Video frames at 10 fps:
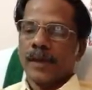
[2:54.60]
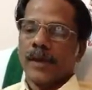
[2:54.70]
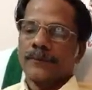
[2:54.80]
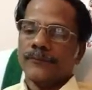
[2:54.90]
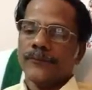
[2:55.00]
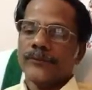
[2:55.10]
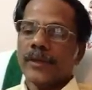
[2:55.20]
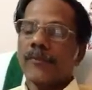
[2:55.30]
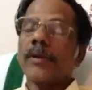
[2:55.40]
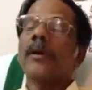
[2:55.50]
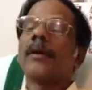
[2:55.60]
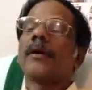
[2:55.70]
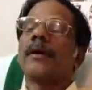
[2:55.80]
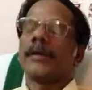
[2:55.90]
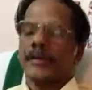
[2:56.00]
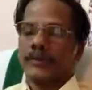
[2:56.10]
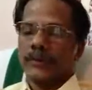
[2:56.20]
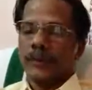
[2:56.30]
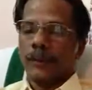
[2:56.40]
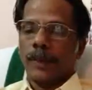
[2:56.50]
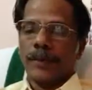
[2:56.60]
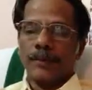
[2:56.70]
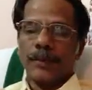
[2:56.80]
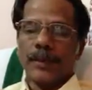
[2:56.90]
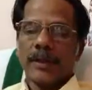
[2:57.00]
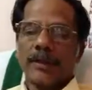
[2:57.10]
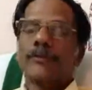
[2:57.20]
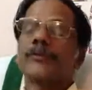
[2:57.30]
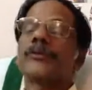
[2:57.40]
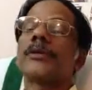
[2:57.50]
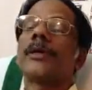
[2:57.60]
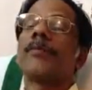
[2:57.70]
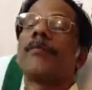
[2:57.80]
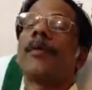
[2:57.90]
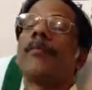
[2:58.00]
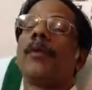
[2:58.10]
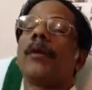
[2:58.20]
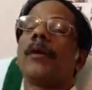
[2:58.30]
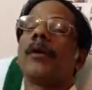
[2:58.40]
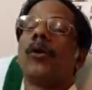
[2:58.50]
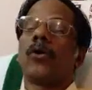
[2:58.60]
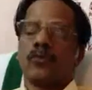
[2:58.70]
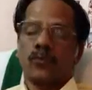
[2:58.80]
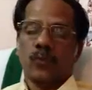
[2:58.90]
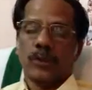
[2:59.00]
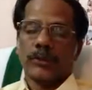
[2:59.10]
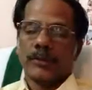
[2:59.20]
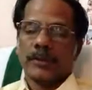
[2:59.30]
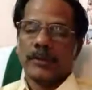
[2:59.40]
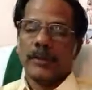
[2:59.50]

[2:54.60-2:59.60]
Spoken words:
After 7 nights, it becomes a bubble of water.